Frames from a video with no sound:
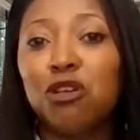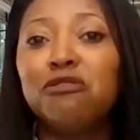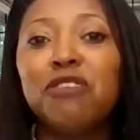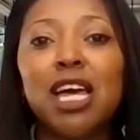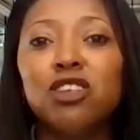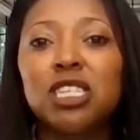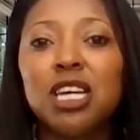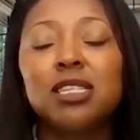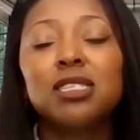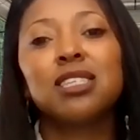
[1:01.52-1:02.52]
for a value
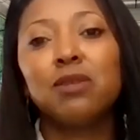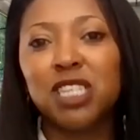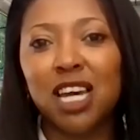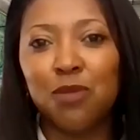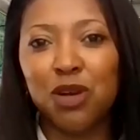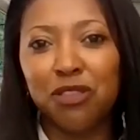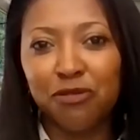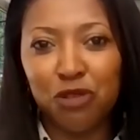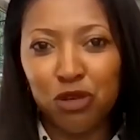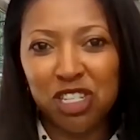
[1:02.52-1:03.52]
date sometime in the
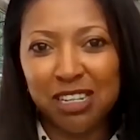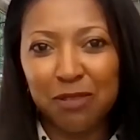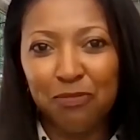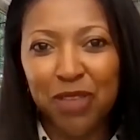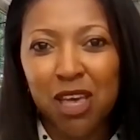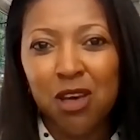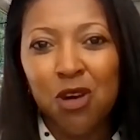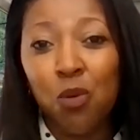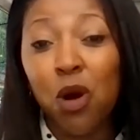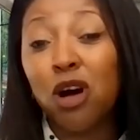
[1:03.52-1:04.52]
future,
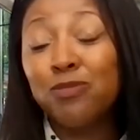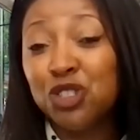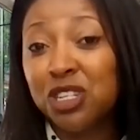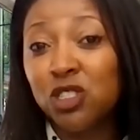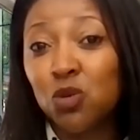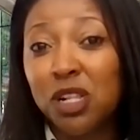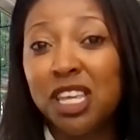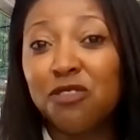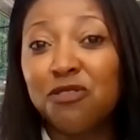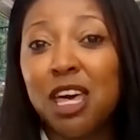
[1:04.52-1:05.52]
where options will
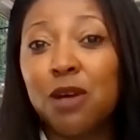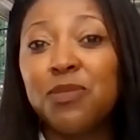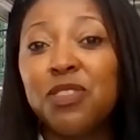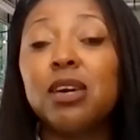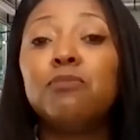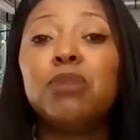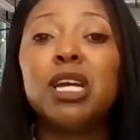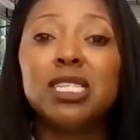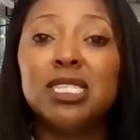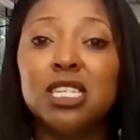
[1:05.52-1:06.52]
give them the
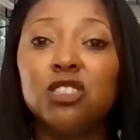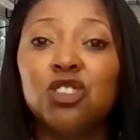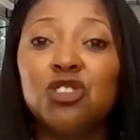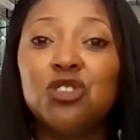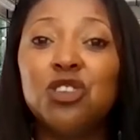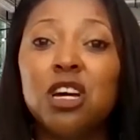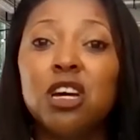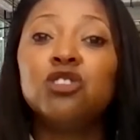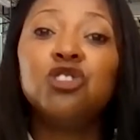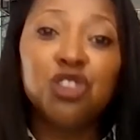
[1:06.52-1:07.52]
ability to
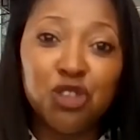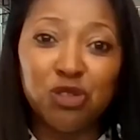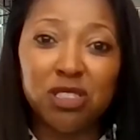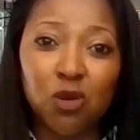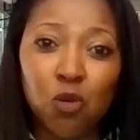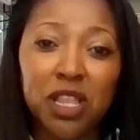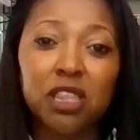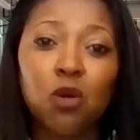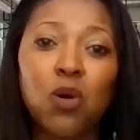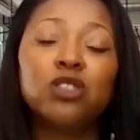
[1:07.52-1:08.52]
choose whether
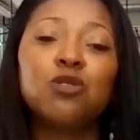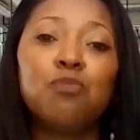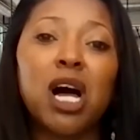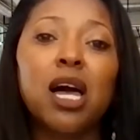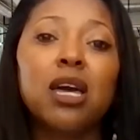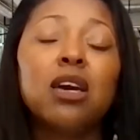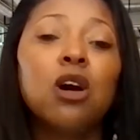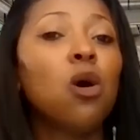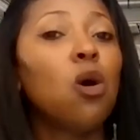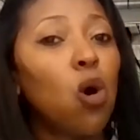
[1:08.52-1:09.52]
they want to buy
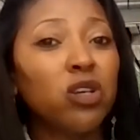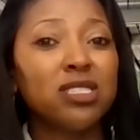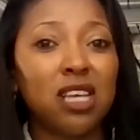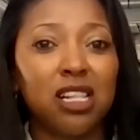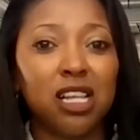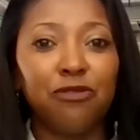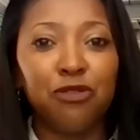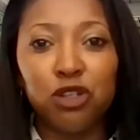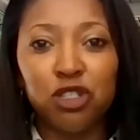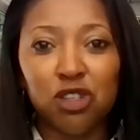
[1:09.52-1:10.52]
or sell a
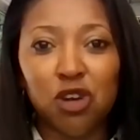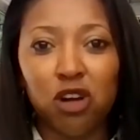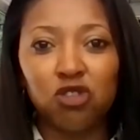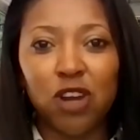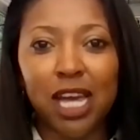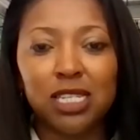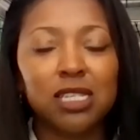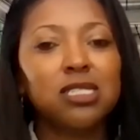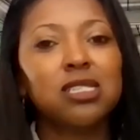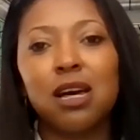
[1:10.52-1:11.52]
futures contract
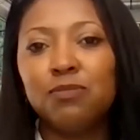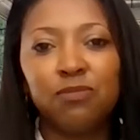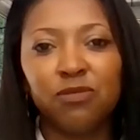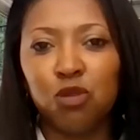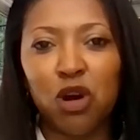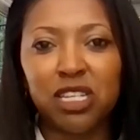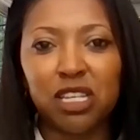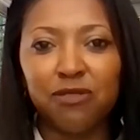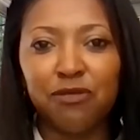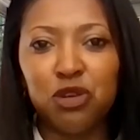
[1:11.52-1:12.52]
at some point
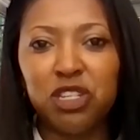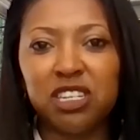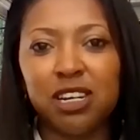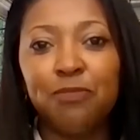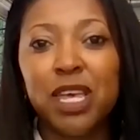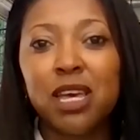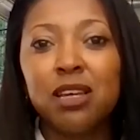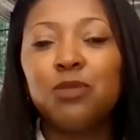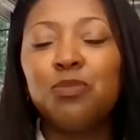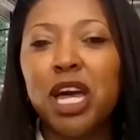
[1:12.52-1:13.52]
in the future,
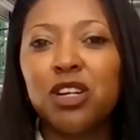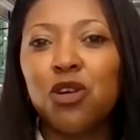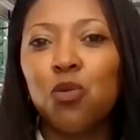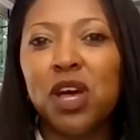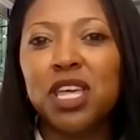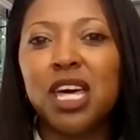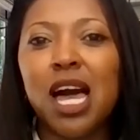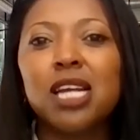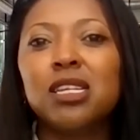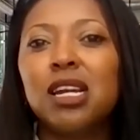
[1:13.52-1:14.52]
depending on where the
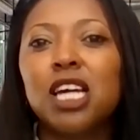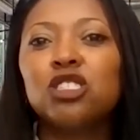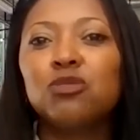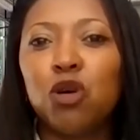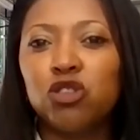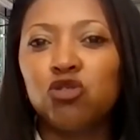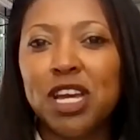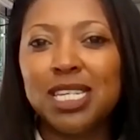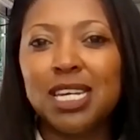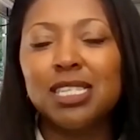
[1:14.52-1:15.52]
underlying spot
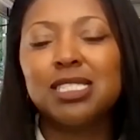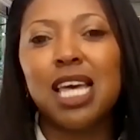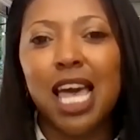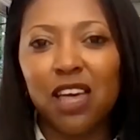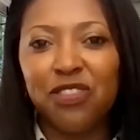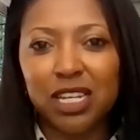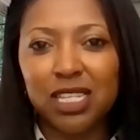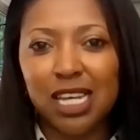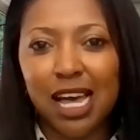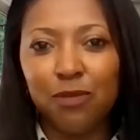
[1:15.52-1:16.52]
rate is at that
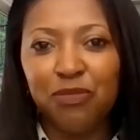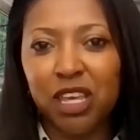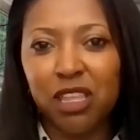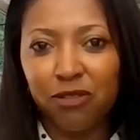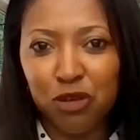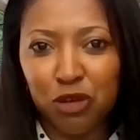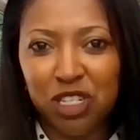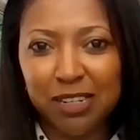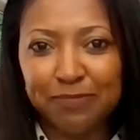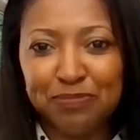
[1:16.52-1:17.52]
time in the future.